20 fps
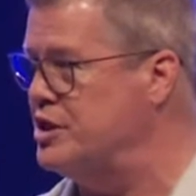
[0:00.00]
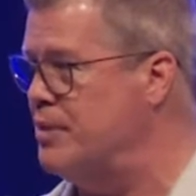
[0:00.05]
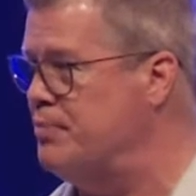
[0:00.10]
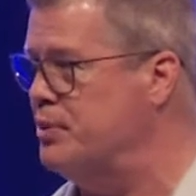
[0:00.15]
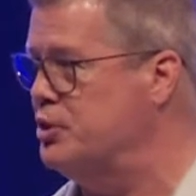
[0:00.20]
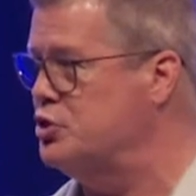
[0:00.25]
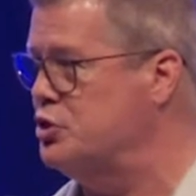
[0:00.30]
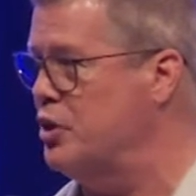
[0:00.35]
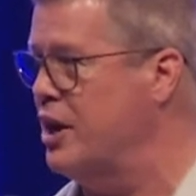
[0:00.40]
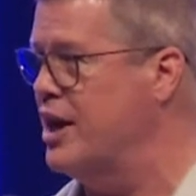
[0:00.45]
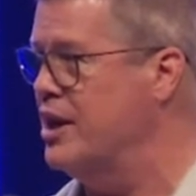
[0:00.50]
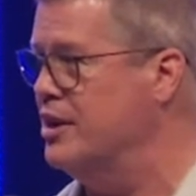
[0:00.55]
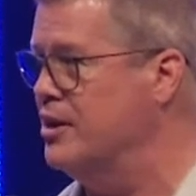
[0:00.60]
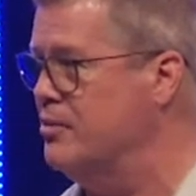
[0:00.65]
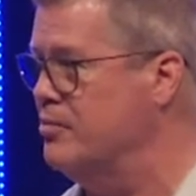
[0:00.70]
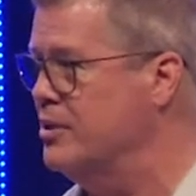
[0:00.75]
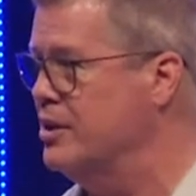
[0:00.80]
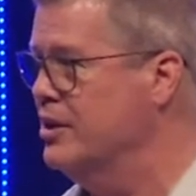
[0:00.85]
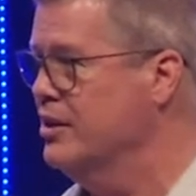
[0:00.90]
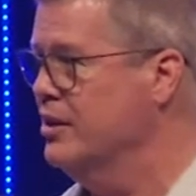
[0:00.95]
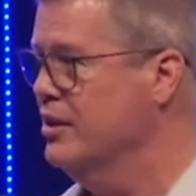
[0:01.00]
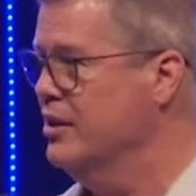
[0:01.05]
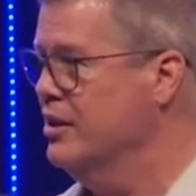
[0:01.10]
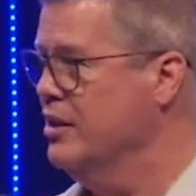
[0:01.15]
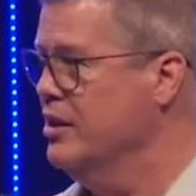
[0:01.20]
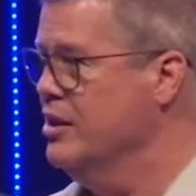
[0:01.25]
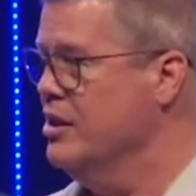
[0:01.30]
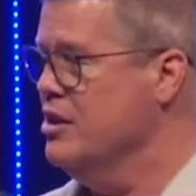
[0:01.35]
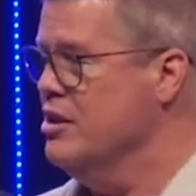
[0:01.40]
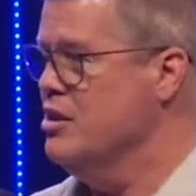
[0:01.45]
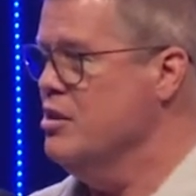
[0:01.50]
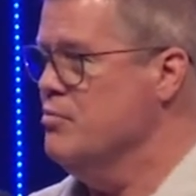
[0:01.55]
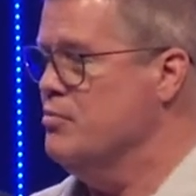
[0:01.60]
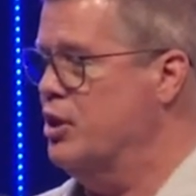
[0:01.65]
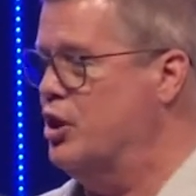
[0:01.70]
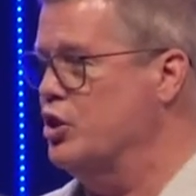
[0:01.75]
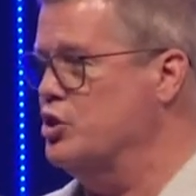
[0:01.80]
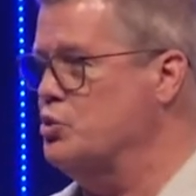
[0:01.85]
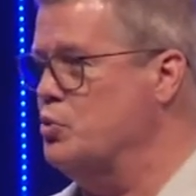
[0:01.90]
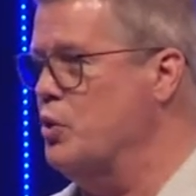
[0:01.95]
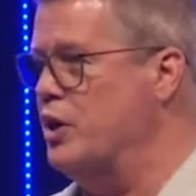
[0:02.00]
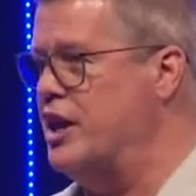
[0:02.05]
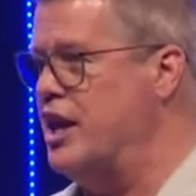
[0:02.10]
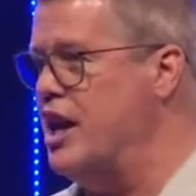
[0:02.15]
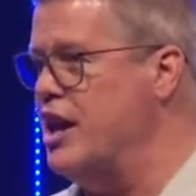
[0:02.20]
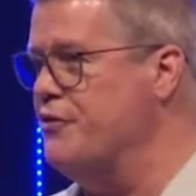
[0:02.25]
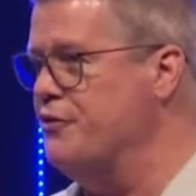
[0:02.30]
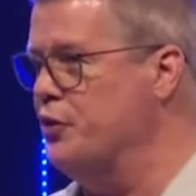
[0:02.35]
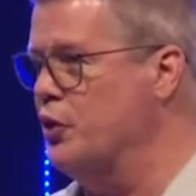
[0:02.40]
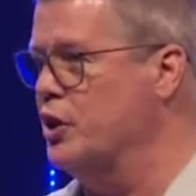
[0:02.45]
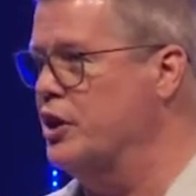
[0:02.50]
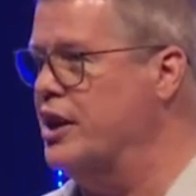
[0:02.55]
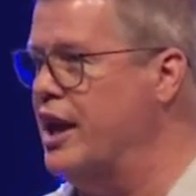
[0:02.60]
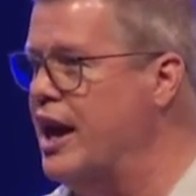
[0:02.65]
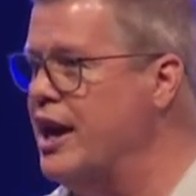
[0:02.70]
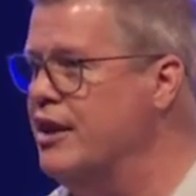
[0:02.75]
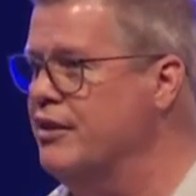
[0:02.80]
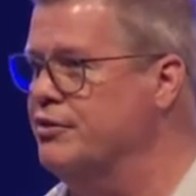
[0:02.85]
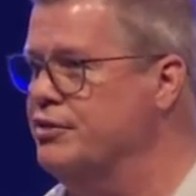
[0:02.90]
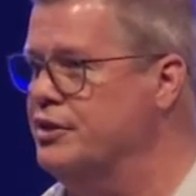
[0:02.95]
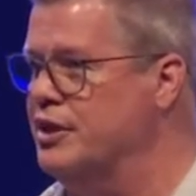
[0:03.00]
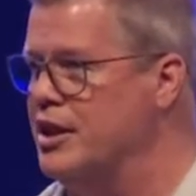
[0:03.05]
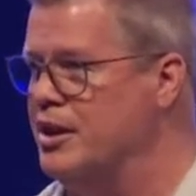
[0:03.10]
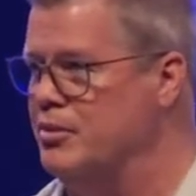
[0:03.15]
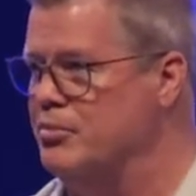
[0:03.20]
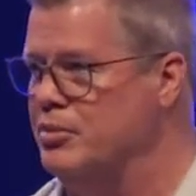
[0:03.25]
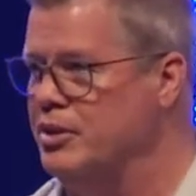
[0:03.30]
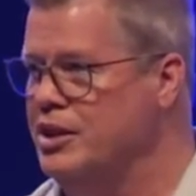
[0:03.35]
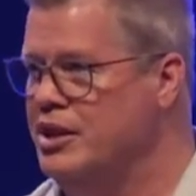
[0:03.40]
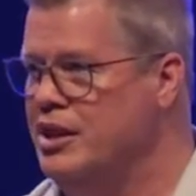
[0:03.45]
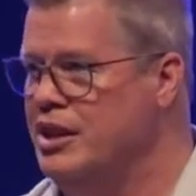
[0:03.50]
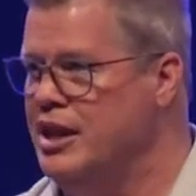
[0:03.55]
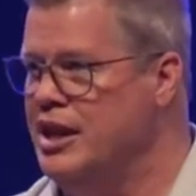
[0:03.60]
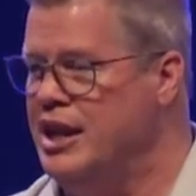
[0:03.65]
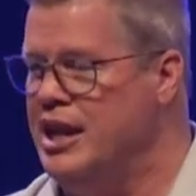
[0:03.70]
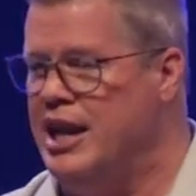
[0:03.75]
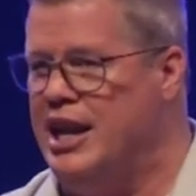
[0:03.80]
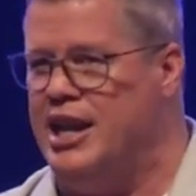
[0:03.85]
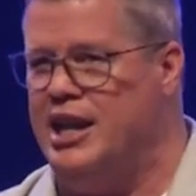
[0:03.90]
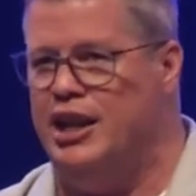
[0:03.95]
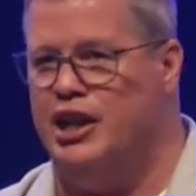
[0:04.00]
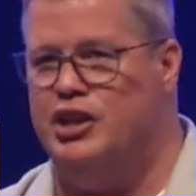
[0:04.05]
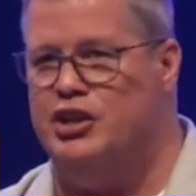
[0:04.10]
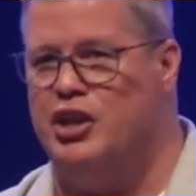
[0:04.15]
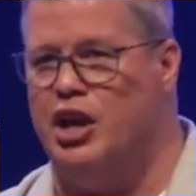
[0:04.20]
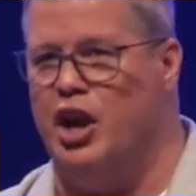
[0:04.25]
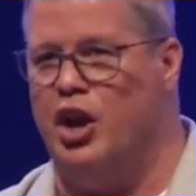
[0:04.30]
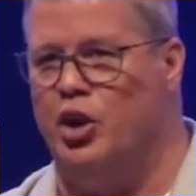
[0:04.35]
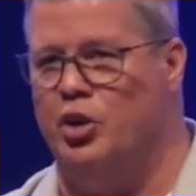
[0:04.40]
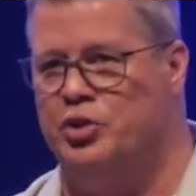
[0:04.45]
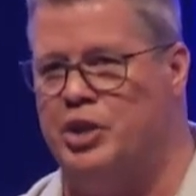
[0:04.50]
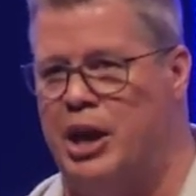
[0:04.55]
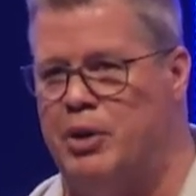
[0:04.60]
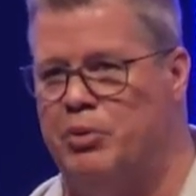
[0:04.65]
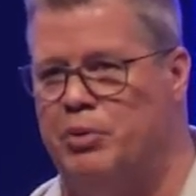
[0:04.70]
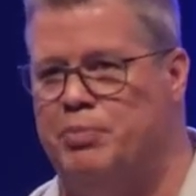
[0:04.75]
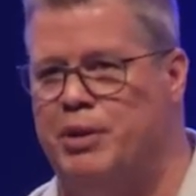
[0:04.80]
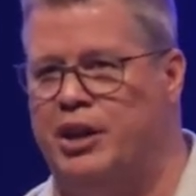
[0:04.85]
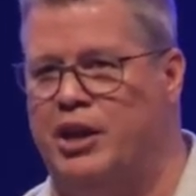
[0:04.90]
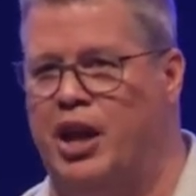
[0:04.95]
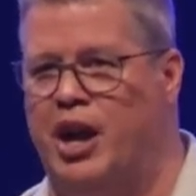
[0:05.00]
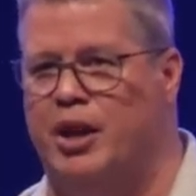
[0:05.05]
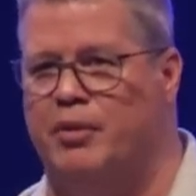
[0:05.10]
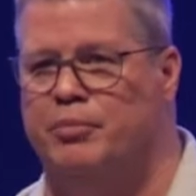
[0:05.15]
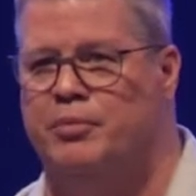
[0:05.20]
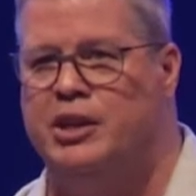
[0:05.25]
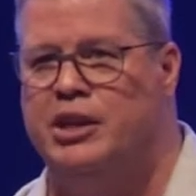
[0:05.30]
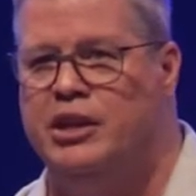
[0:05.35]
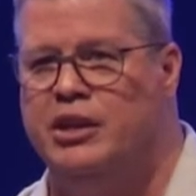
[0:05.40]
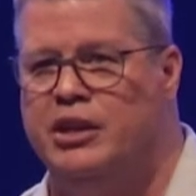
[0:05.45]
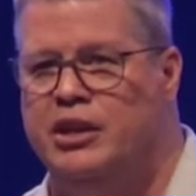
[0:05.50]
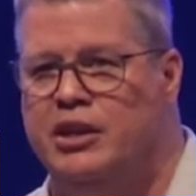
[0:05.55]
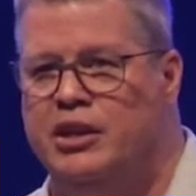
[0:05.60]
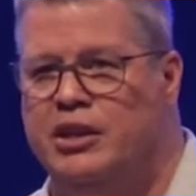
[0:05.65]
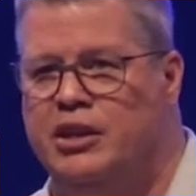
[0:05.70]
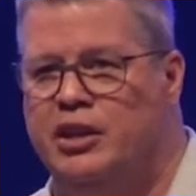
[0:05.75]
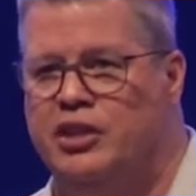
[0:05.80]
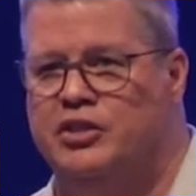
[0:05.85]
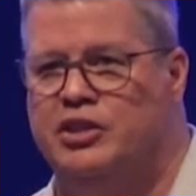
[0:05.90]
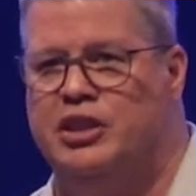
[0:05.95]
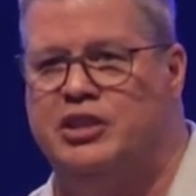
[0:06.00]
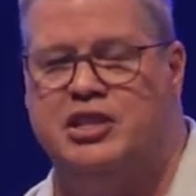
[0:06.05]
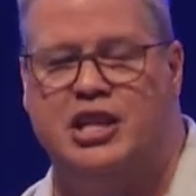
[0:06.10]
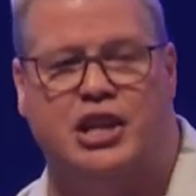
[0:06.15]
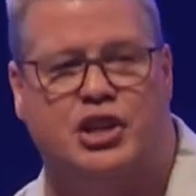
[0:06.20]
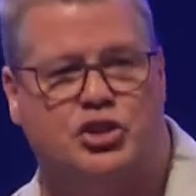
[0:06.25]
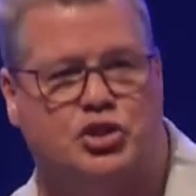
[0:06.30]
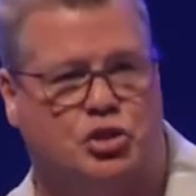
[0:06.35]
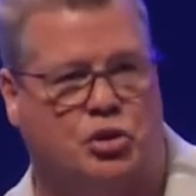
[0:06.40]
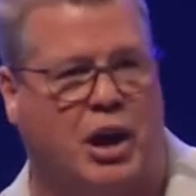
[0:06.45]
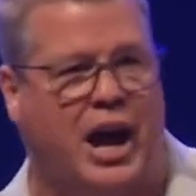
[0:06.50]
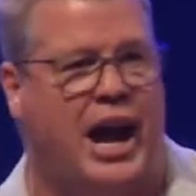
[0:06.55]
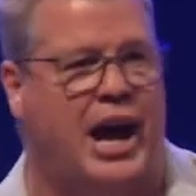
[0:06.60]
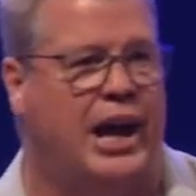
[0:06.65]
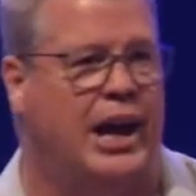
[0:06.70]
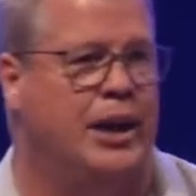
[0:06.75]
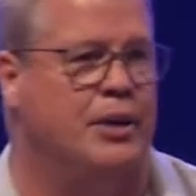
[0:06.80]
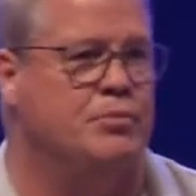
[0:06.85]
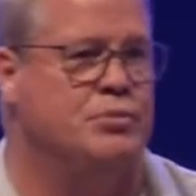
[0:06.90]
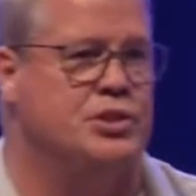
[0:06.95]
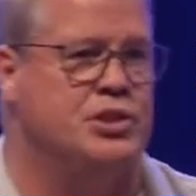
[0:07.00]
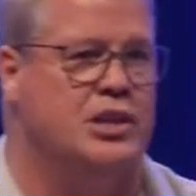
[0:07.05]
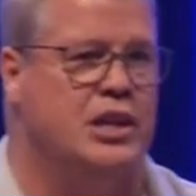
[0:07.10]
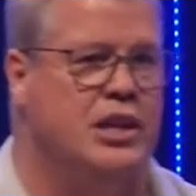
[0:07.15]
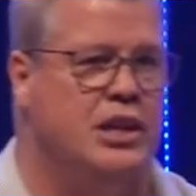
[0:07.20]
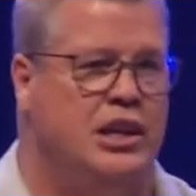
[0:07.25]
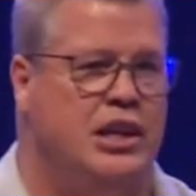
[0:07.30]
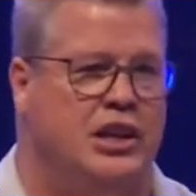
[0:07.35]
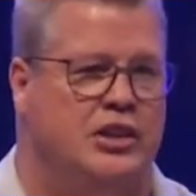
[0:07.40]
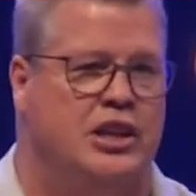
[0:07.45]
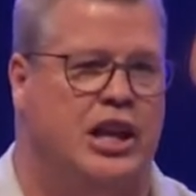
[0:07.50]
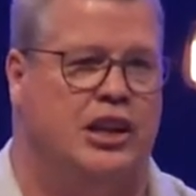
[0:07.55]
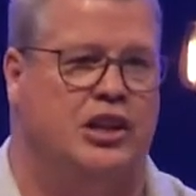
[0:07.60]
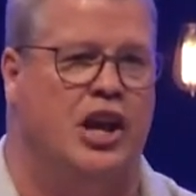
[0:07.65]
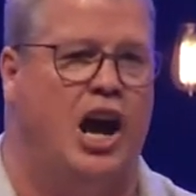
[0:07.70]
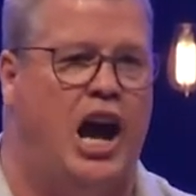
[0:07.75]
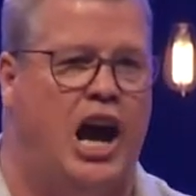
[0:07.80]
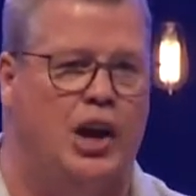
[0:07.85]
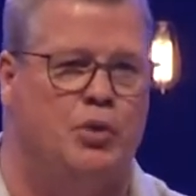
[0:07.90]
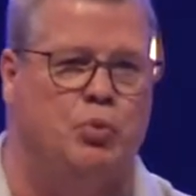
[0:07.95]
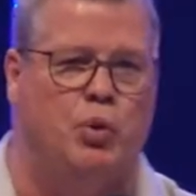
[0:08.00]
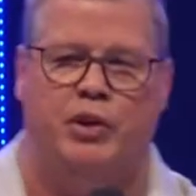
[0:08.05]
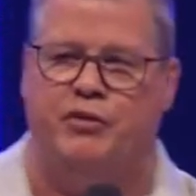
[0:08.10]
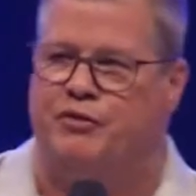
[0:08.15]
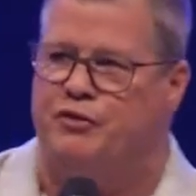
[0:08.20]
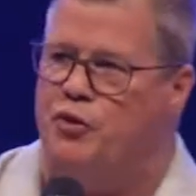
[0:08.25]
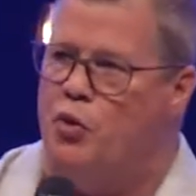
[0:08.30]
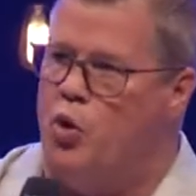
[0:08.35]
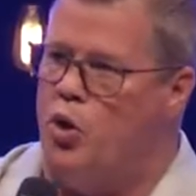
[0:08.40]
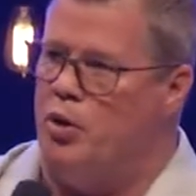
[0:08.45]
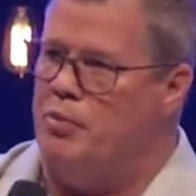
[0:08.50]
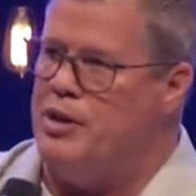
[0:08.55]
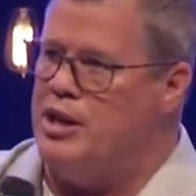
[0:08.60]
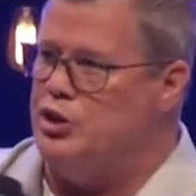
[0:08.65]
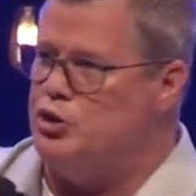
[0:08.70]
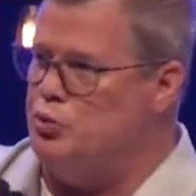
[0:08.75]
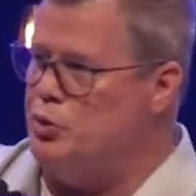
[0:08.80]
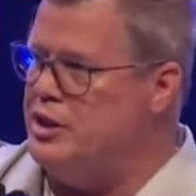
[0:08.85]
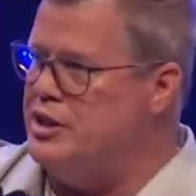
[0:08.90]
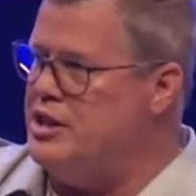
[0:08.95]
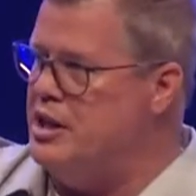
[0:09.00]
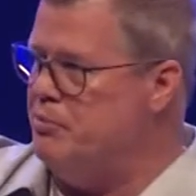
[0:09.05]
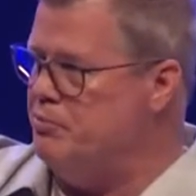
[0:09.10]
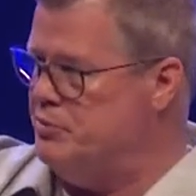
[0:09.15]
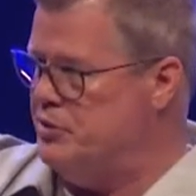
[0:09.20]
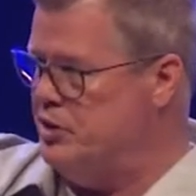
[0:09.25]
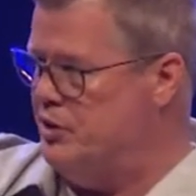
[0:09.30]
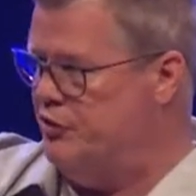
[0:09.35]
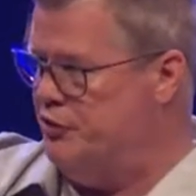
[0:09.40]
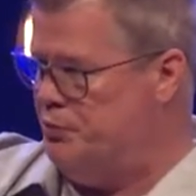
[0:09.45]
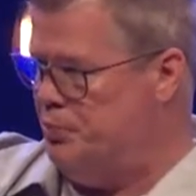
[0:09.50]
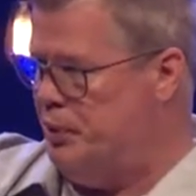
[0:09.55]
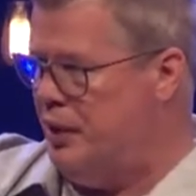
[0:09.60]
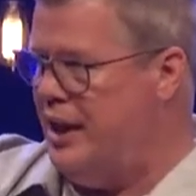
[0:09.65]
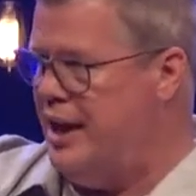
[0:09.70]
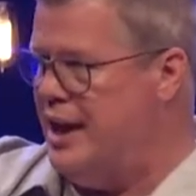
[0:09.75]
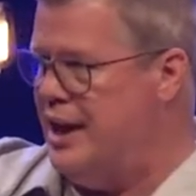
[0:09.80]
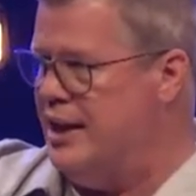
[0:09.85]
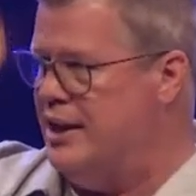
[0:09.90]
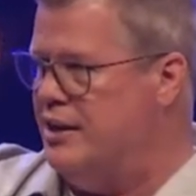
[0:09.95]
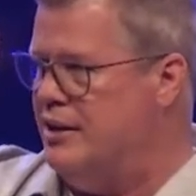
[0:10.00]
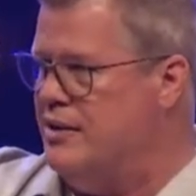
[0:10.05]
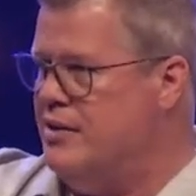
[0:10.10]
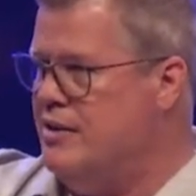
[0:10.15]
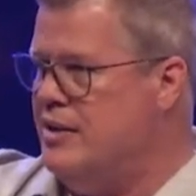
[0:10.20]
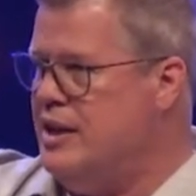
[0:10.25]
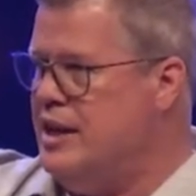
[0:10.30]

that betrayed him. Because when he forgave them, he didn't know they would become the 10 tribes, that God would form his redemptive plan.